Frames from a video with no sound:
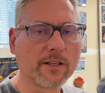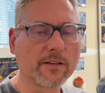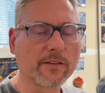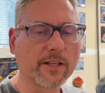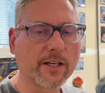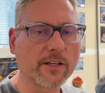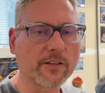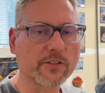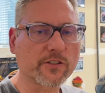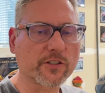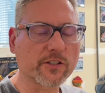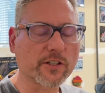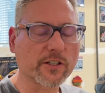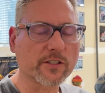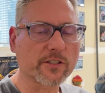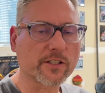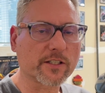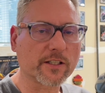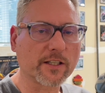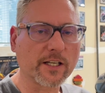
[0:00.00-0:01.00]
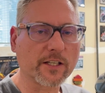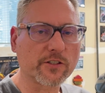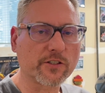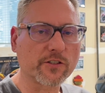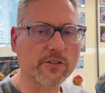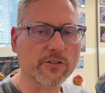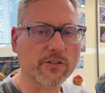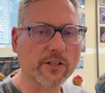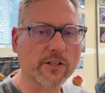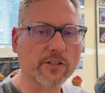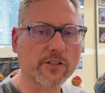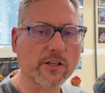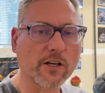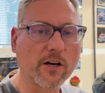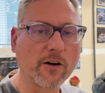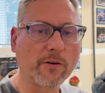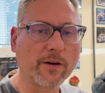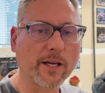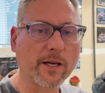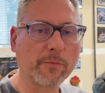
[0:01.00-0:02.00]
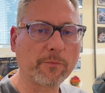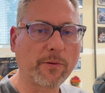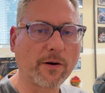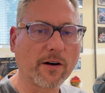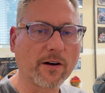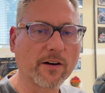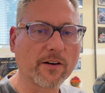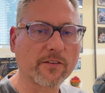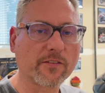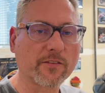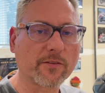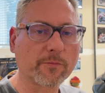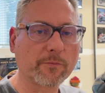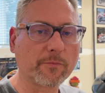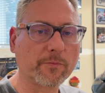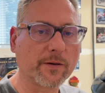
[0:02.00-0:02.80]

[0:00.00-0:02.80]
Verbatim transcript: that search, lets you search OEM parts,